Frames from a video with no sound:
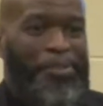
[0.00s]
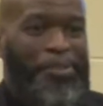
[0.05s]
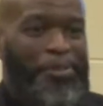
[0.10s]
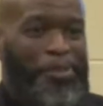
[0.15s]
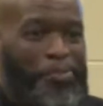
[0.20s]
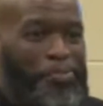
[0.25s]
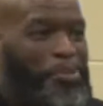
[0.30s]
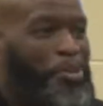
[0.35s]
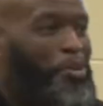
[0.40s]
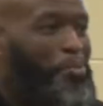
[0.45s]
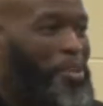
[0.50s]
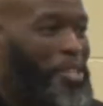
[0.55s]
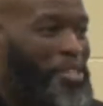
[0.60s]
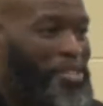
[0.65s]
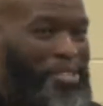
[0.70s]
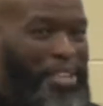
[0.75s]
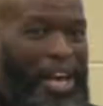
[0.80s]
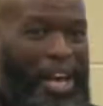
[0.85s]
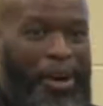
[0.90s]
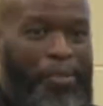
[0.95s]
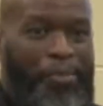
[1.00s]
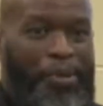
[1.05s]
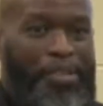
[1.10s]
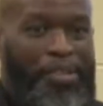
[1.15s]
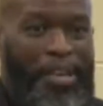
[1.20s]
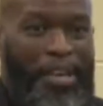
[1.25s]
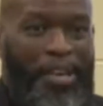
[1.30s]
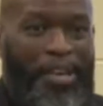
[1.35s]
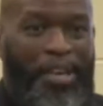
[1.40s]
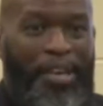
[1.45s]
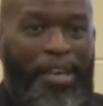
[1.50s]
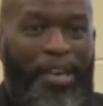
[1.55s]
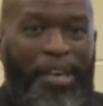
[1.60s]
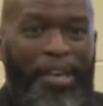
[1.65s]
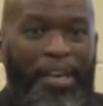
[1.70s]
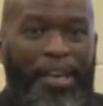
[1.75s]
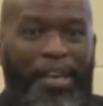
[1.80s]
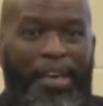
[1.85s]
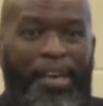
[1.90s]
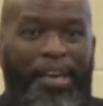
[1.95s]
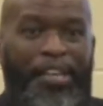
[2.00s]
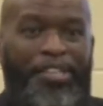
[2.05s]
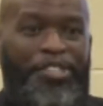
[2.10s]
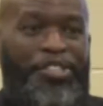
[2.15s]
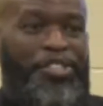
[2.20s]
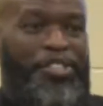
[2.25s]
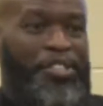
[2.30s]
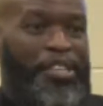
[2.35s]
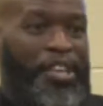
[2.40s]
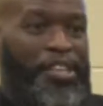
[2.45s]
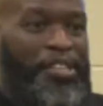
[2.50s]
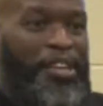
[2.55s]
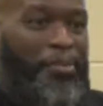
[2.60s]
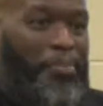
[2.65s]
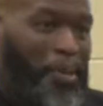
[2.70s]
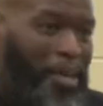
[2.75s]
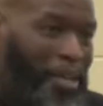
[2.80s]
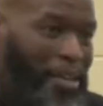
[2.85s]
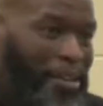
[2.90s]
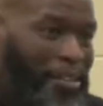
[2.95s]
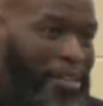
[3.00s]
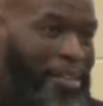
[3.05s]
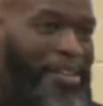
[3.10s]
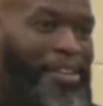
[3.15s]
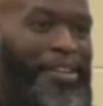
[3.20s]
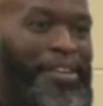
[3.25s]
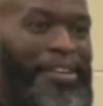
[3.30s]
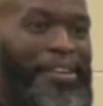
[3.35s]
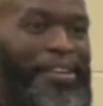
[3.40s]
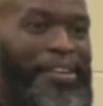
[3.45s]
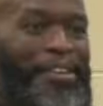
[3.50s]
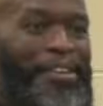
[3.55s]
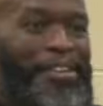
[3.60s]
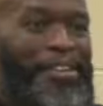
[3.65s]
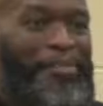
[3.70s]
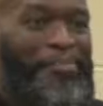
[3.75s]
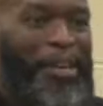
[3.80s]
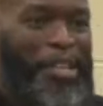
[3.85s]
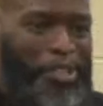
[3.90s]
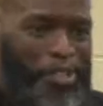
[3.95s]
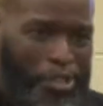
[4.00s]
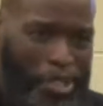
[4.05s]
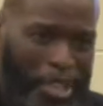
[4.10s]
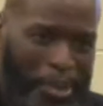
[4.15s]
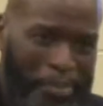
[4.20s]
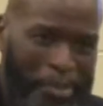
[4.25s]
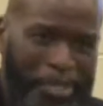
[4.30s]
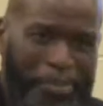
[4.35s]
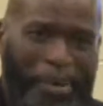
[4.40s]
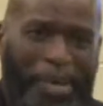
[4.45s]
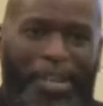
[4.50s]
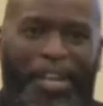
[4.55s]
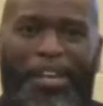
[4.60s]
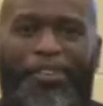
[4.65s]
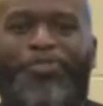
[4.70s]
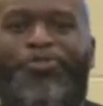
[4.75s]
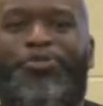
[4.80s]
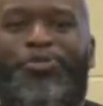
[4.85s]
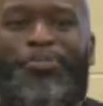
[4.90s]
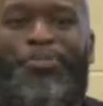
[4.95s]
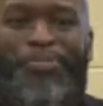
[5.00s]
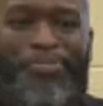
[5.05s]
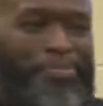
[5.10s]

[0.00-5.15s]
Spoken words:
who pulled me aside one day, and she said, "Young man, I need you to come into my classroom."